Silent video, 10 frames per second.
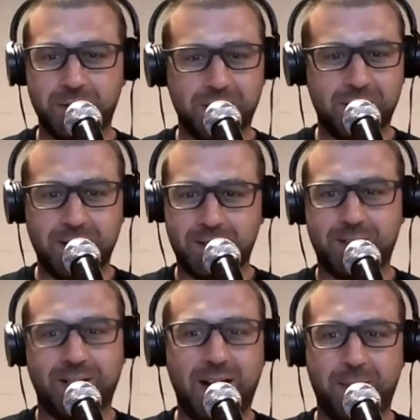just hit
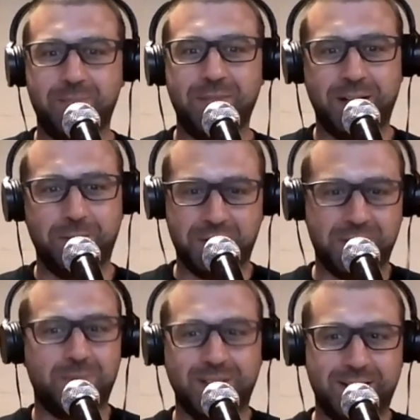stop and it would
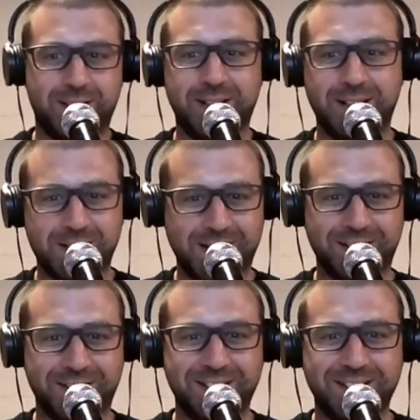just be like dead
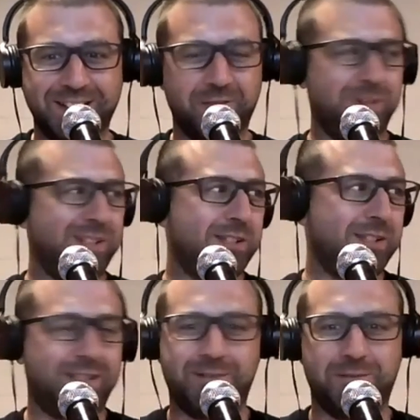silent. And everybody's
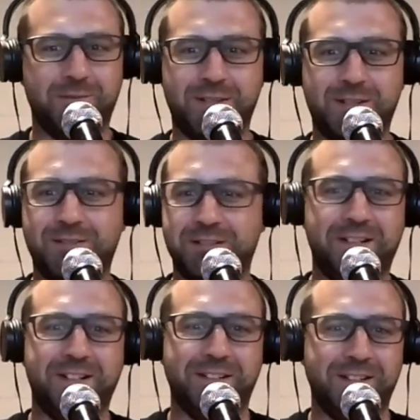like, what's going
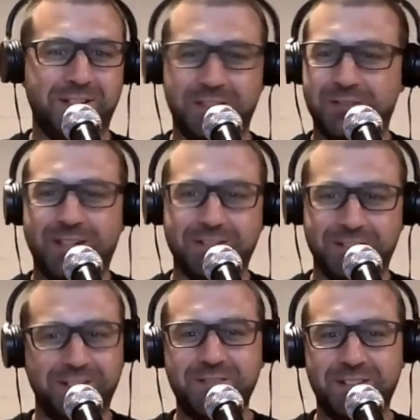on? And she'd go out and
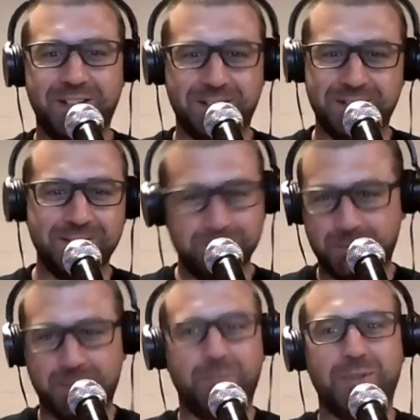lift and then
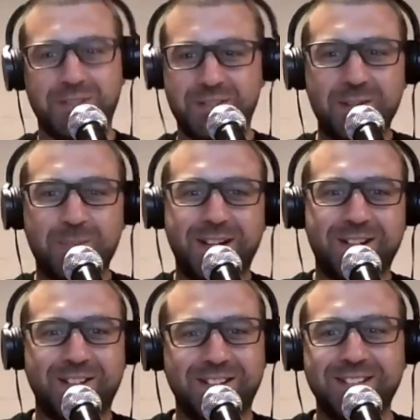we'd put the song
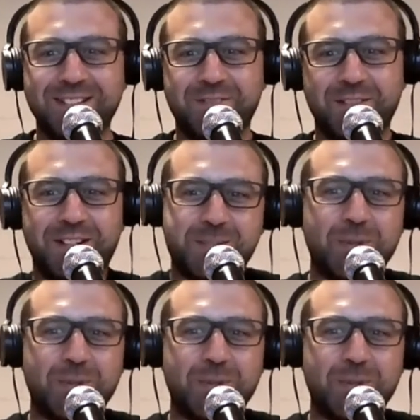back on for the next